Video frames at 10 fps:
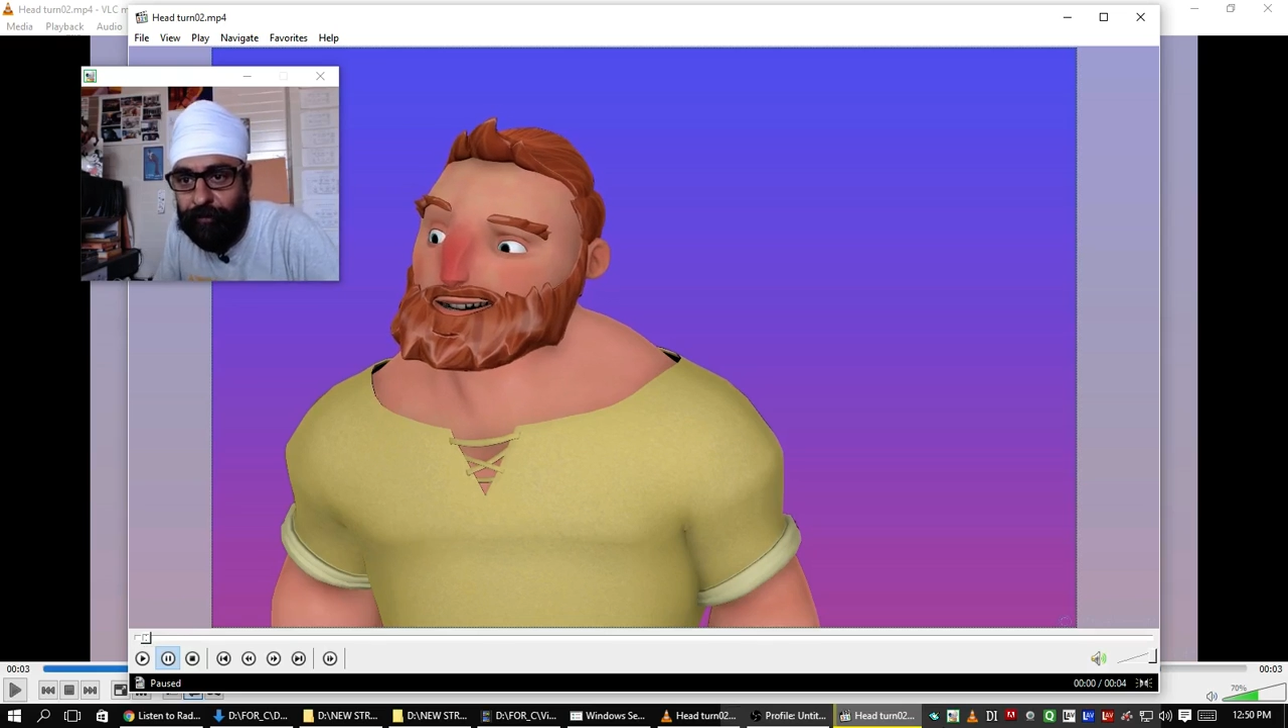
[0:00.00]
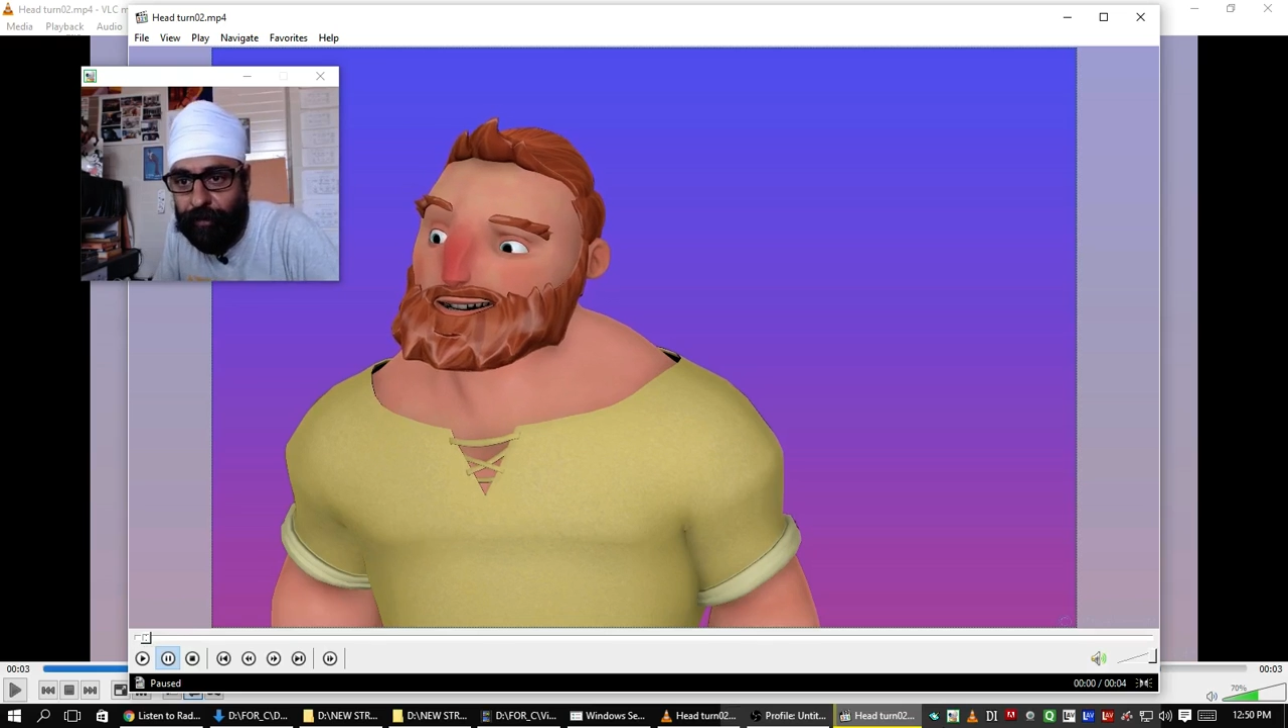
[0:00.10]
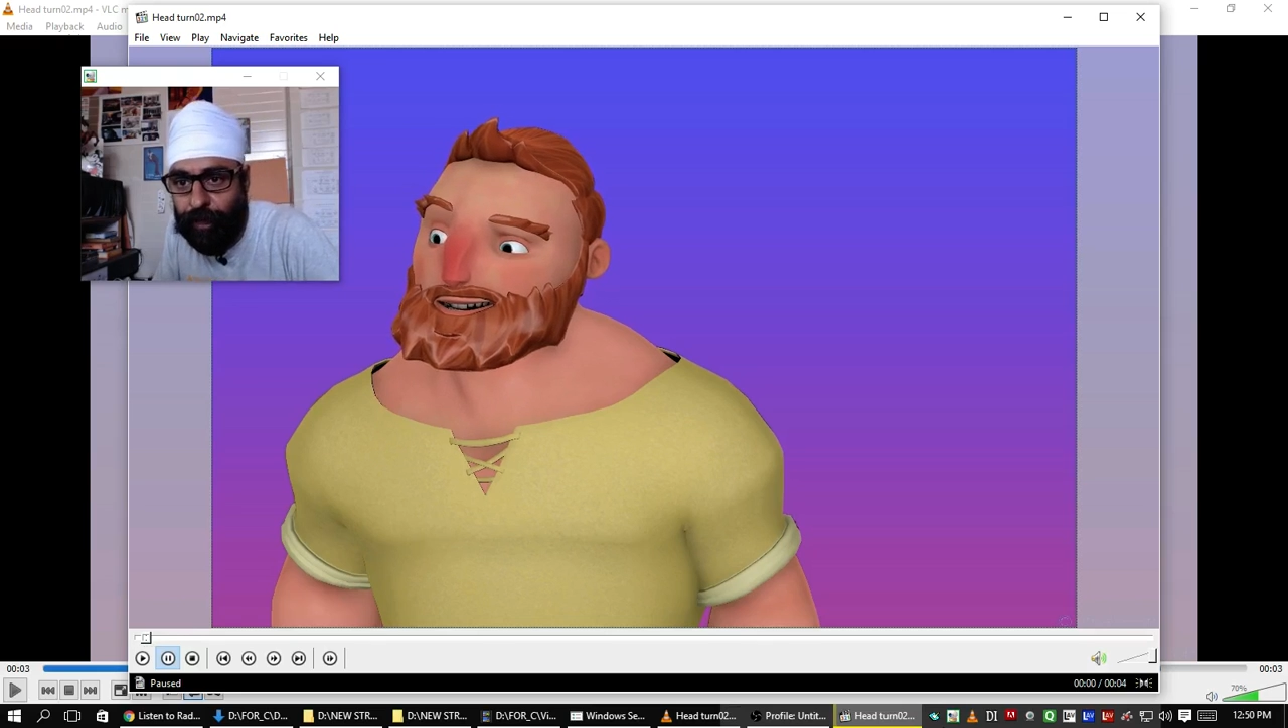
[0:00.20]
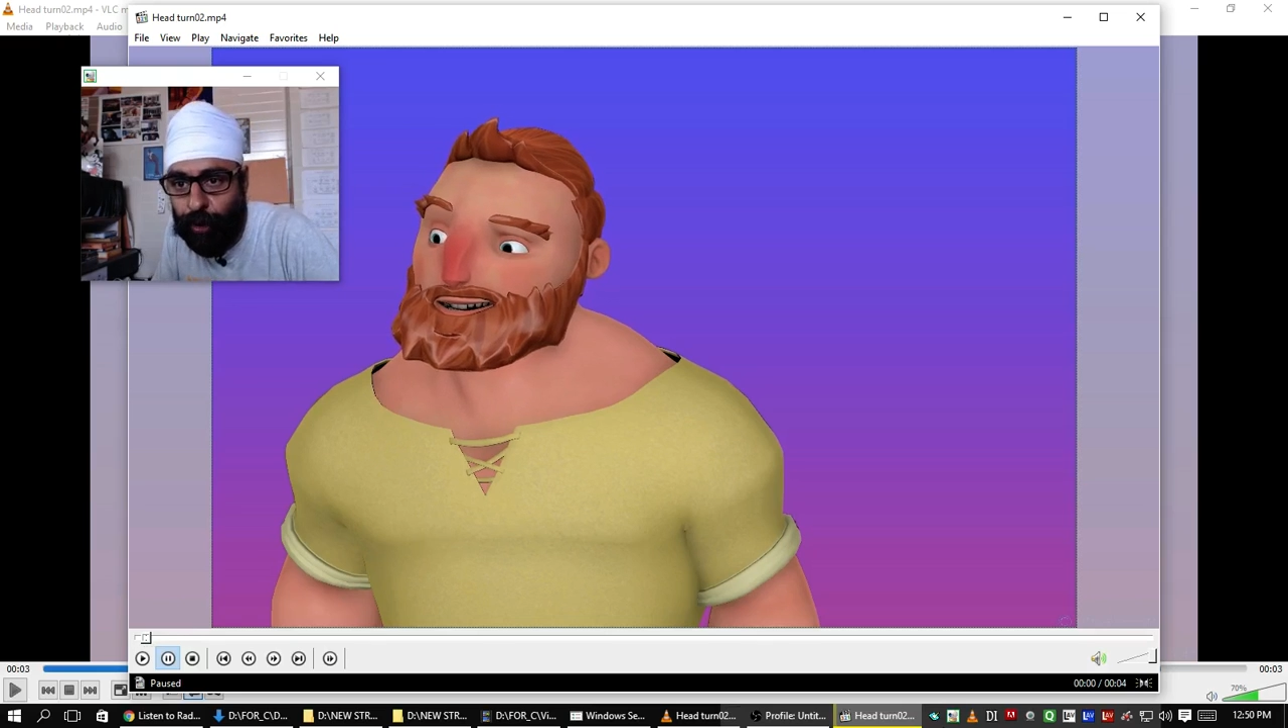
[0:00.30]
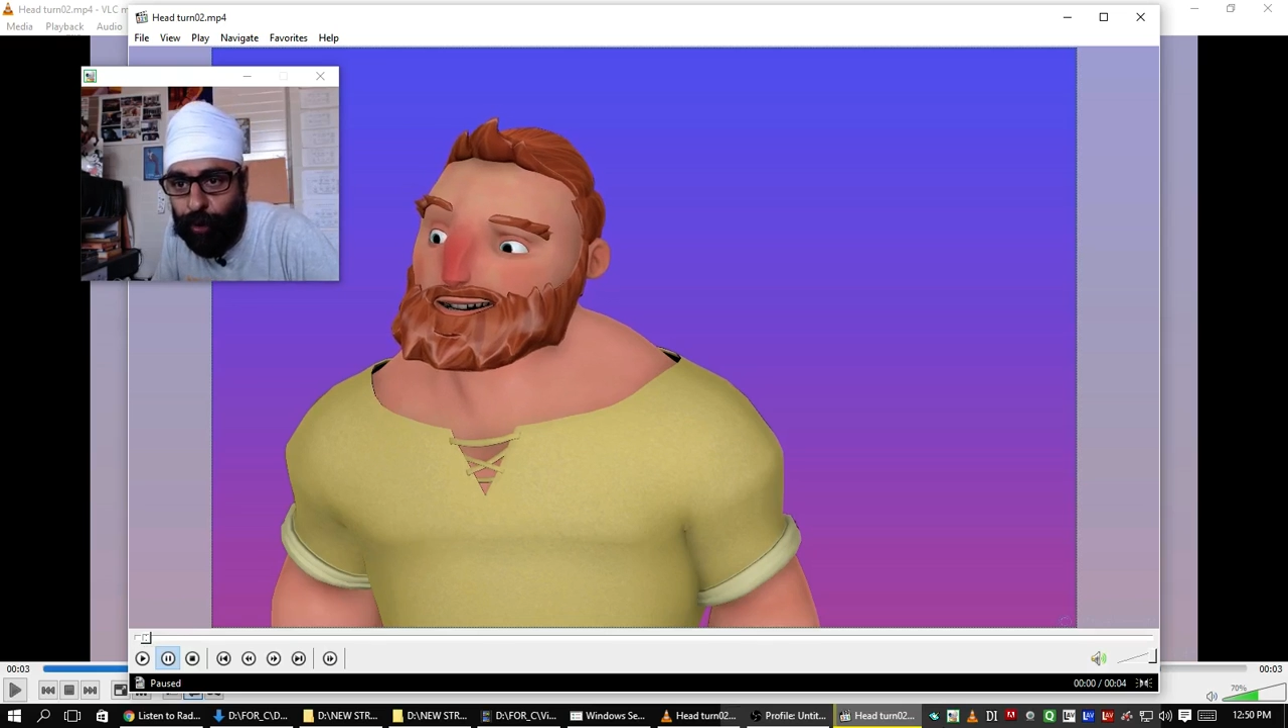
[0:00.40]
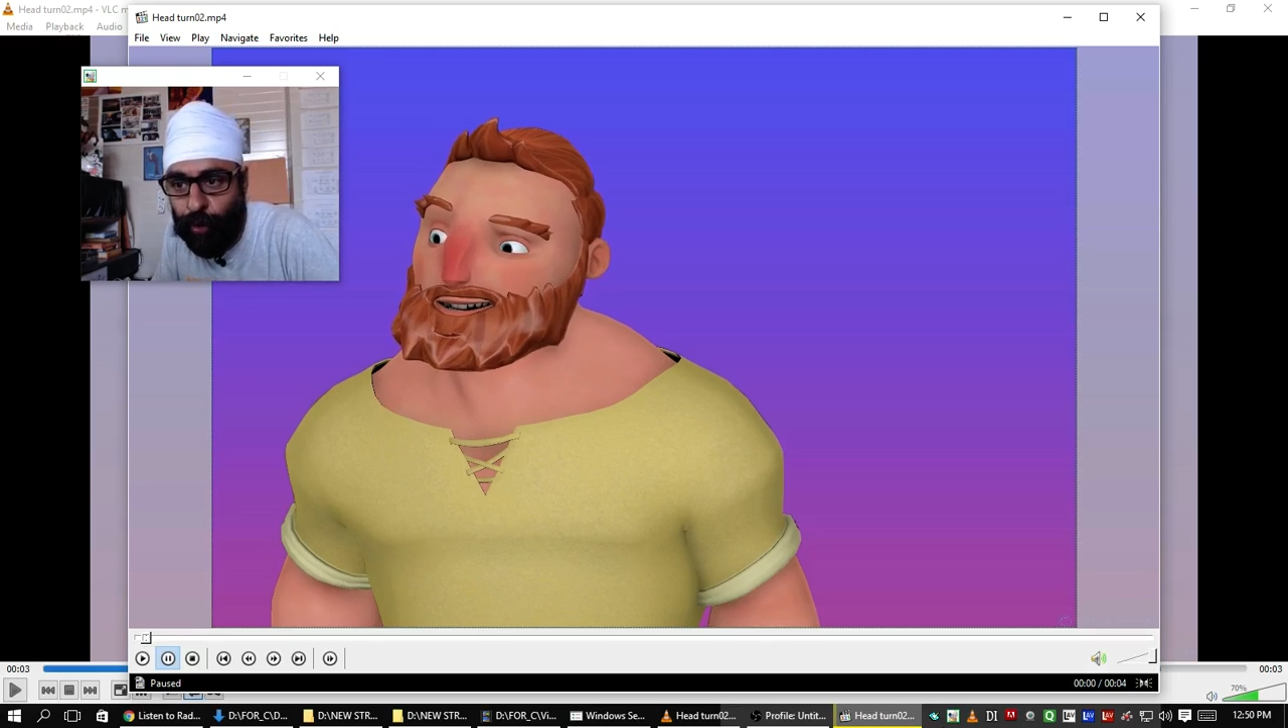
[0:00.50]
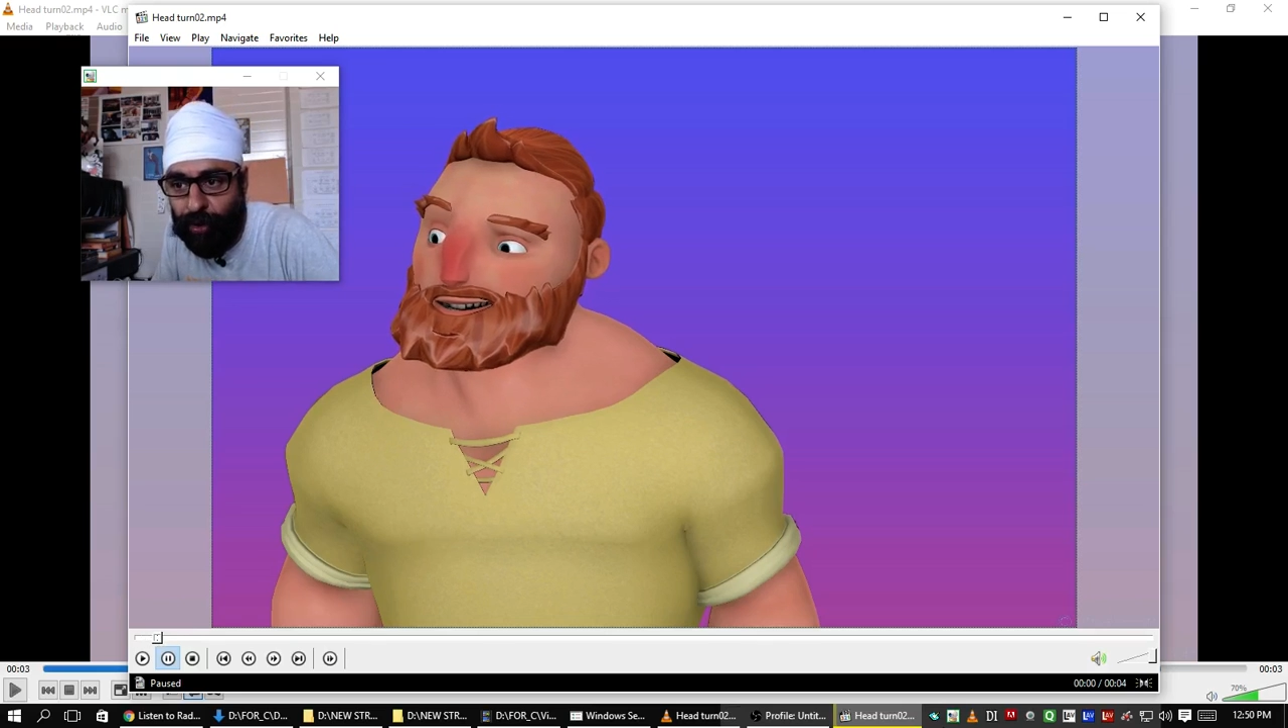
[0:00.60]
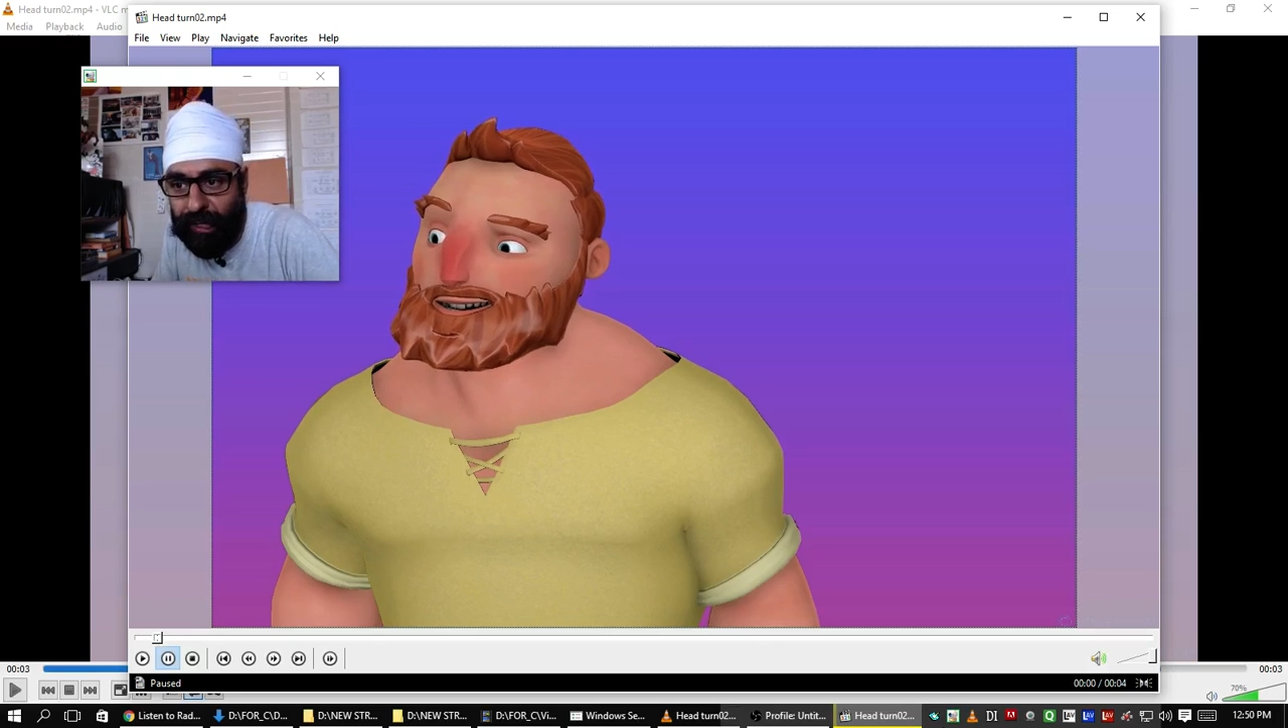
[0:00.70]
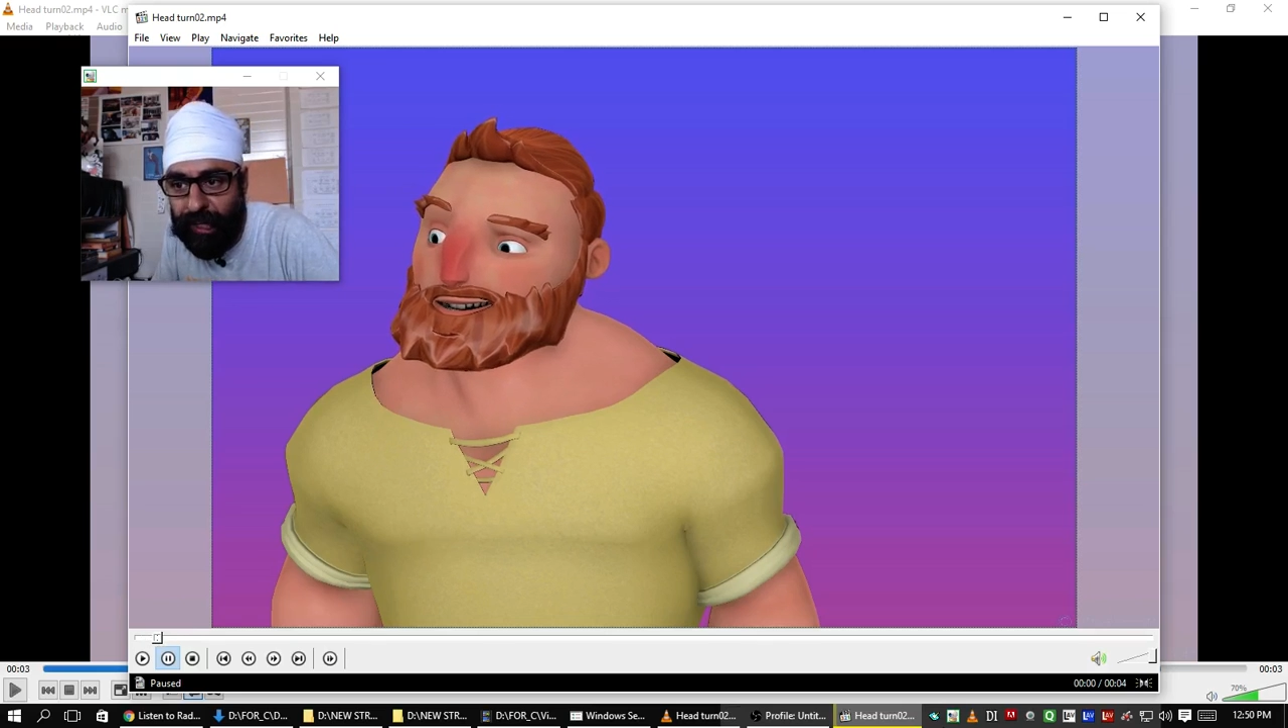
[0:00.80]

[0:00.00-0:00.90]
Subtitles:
totally